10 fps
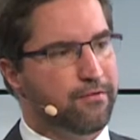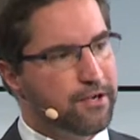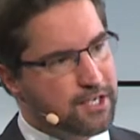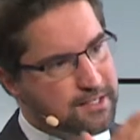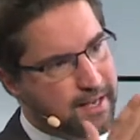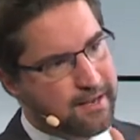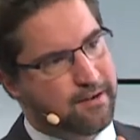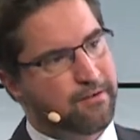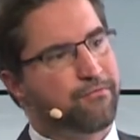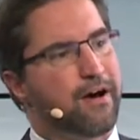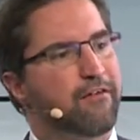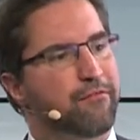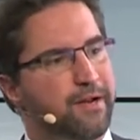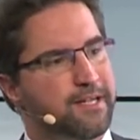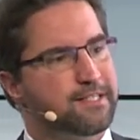If I just take a
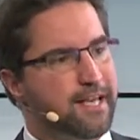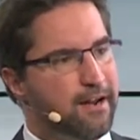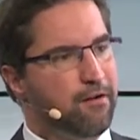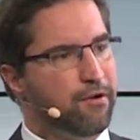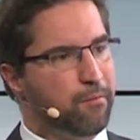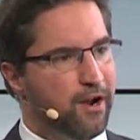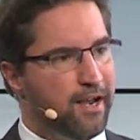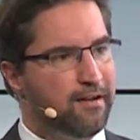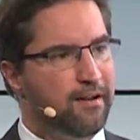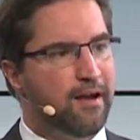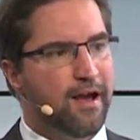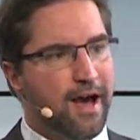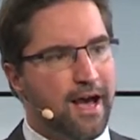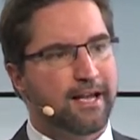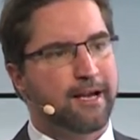5-minute scan of your brain,
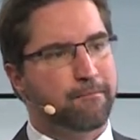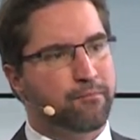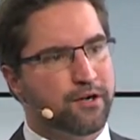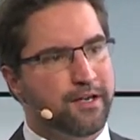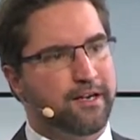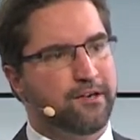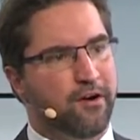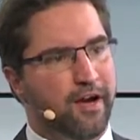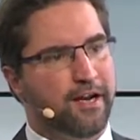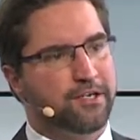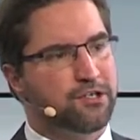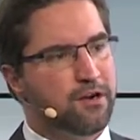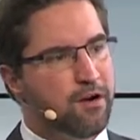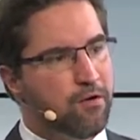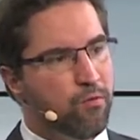I can predict your age
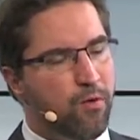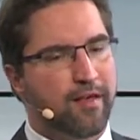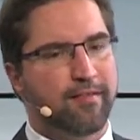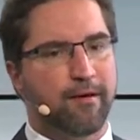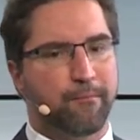with a